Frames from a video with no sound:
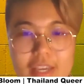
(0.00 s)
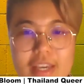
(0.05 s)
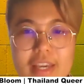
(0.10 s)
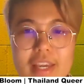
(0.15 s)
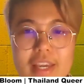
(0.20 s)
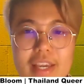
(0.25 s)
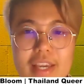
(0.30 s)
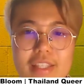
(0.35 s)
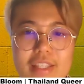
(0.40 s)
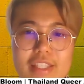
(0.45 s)

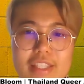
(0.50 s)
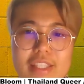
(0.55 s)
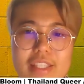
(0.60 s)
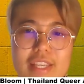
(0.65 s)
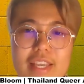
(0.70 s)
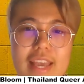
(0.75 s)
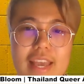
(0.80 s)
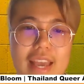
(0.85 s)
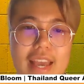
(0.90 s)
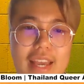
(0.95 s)
Hence,
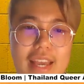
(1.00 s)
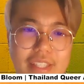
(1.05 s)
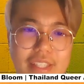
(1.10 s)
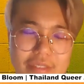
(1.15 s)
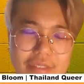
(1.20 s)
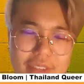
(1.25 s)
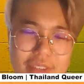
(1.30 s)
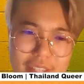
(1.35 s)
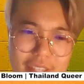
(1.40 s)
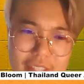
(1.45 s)

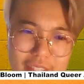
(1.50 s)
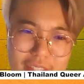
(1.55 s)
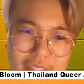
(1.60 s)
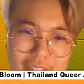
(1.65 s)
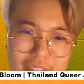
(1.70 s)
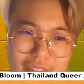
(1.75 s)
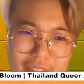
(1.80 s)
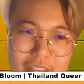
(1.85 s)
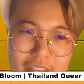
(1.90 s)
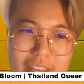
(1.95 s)
activists
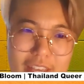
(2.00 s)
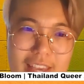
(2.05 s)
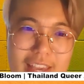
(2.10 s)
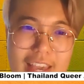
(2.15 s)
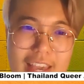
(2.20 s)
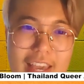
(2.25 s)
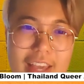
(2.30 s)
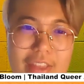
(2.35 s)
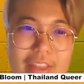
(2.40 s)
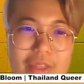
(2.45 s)

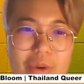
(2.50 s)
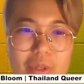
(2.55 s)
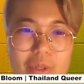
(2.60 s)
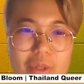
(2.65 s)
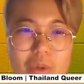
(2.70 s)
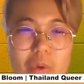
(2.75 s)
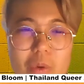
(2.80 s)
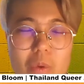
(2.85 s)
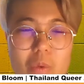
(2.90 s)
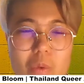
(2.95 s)
and those
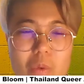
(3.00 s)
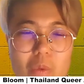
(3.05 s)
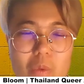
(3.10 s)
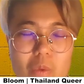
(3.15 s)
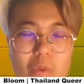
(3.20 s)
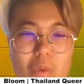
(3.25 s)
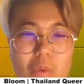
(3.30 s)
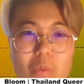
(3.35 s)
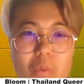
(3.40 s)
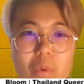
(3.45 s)

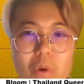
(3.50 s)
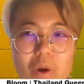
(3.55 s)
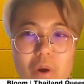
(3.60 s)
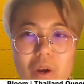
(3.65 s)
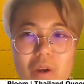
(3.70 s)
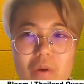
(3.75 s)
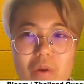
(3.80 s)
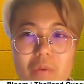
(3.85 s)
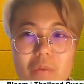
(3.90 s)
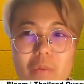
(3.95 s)
who
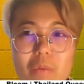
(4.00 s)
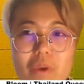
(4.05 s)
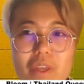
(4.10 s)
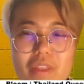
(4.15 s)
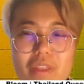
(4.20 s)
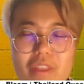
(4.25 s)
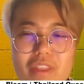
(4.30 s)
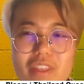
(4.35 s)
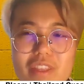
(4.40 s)
work with